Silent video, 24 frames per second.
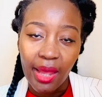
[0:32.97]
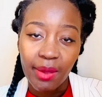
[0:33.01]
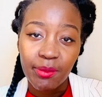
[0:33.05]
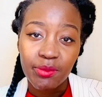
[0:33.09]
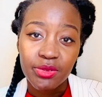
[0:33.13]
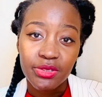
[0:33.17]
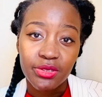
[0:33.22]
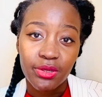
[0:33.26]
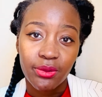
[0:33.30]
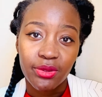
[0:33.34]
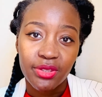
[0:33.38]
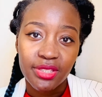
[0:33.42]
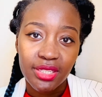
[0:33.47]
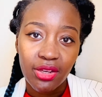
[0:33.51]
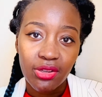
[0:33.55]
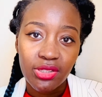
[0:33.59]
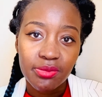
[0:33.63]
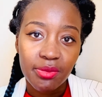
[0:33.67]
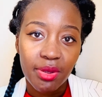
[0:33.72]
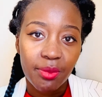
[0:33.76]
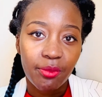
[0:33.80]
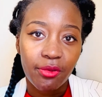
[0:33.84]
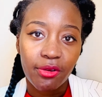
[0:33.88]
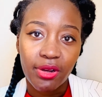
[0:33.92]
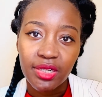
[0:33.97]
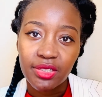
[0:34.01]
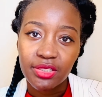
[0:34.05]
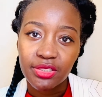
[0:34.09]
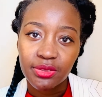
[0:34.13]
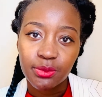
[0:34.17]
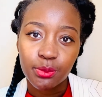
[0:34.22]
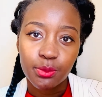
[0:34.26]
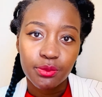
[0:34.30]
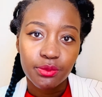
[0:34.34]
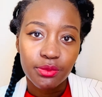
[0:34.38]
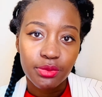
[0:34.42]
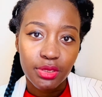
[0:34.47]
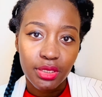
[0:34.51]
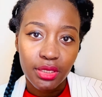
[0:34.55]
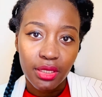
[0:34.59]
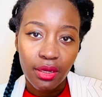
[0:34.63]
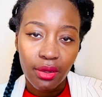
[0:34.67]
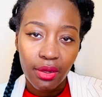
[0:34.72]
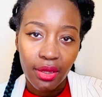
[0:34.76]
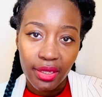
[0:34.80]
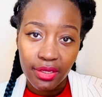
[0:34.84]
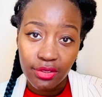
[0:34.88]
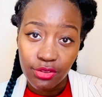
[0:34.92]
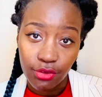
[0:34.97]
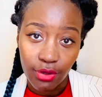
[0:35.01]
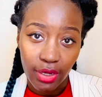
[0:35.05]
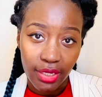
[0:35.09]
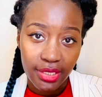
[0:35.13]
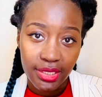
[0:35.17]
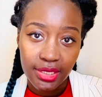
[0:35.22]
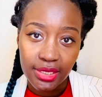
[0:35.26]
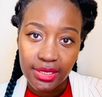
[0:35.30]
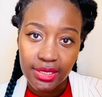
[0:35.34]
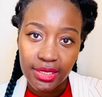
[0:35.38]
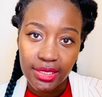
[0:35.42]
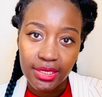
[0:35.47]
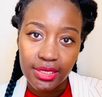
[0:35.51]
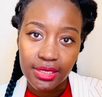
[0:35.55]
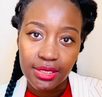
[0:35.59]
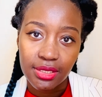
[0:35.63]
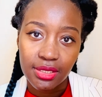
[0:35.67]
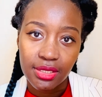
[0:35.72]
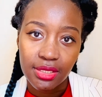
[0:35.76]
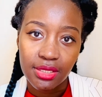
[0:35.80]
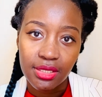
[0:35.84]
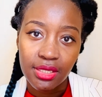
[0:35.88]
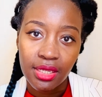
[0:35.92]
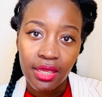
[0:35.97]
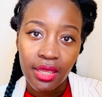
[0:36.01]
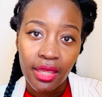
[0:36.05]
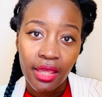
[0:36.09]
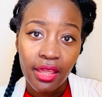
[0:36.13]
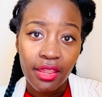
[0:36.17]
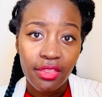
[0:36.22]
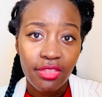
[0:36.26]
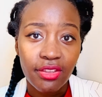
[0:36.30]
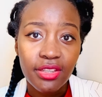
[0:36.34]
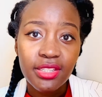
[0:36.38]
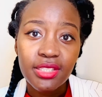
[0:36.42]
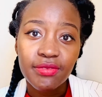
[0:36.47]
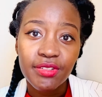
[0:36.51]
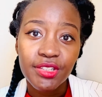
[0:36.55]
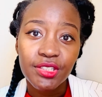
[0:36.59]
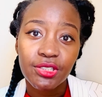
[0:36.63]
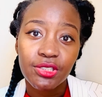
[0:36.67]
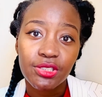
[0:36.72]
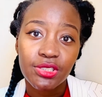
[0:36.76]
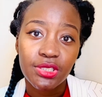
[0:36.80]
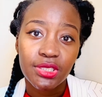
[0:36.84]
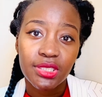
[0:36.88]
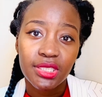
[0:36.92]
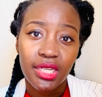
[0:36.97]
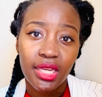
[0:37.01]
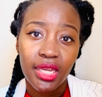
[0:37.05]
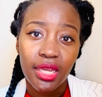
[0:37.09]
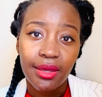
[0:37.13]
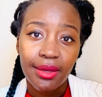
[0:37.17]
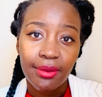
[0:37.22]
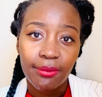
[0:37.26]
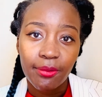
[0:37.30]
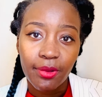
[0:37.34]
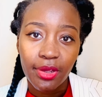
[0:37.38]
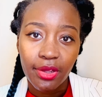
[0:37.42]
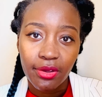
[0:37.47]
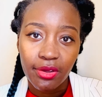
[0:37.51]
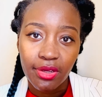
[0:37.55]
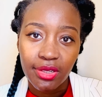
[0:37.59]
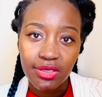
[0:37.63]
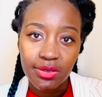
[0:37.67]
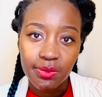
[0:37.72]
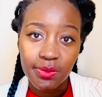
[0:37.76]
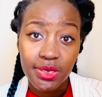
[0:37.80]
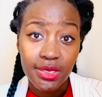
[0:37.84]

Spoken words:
So sales memorandums, instructing solicitors. In this video today, we're going to be